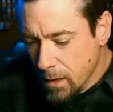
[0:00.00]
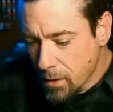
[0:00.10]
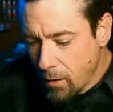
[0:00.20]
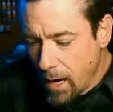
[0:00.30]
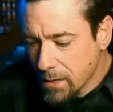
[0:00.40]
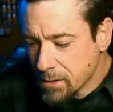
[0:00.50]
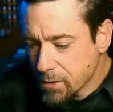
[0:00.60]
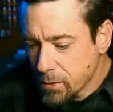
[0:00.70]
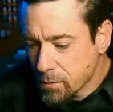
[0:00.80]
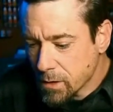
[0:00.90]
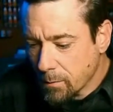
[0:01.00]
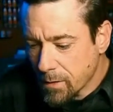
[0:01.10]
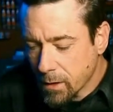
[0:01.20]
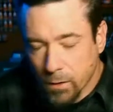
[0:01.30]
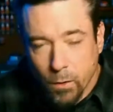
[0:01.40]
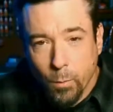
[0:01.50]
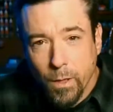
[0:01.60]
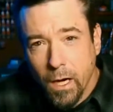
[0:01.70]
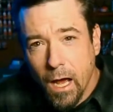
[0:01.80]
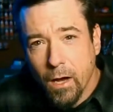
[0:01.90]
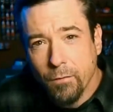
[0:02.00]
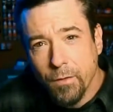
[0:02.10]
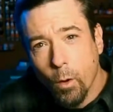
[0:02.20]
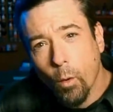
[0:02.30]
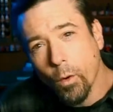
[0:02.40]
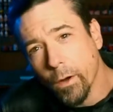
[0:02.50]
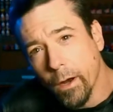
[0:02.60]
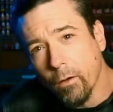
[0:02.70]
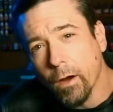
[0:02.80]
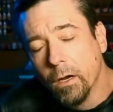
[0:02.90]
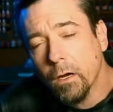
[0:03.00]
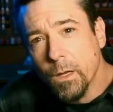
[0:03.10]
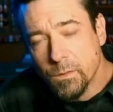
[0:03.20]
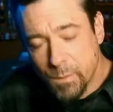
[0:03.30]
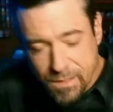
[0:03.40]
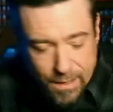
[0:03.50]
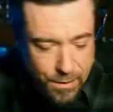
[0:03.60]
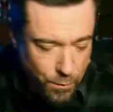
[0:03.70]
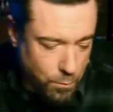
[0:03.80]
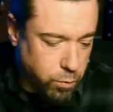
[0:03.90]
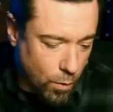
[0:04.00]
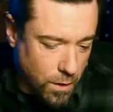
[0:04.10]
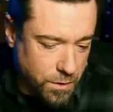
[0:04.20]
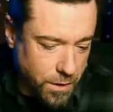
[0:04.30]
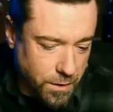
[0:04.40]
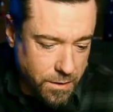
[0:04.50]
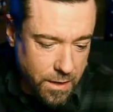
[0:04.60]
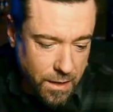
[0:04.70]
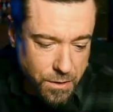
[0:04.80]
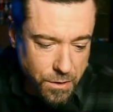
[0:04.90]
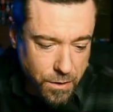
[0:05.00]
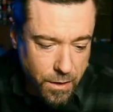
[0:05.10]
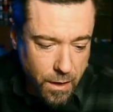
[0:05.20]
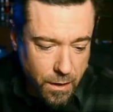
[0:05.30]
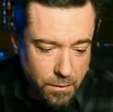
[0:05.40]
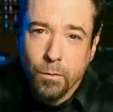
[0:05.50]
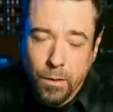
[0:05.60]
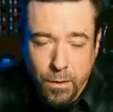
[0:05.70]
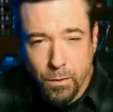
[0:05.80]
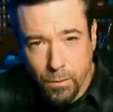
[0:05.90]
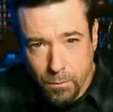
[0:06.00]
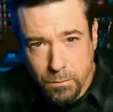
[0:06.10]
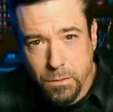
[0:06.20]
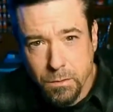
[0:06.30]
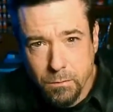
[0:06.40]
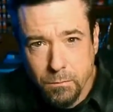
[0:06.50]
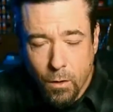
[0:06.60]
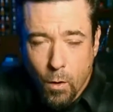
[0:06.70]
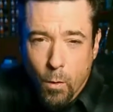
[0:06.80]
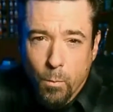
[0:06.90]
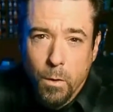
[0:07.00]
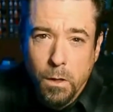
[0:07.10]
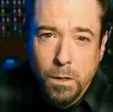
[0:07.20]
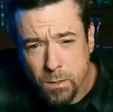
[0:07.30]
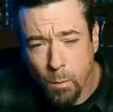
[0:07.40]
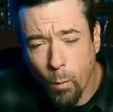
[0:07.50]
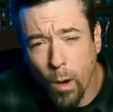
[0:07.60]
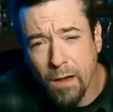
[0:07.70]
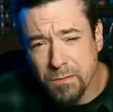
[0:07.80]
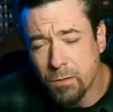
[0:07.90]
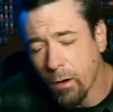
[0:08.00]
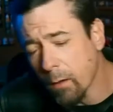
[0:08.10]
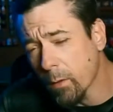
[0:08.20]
you're asked to do something a little bit out of the ordinary. This particular project is actually really close to home. So my wife's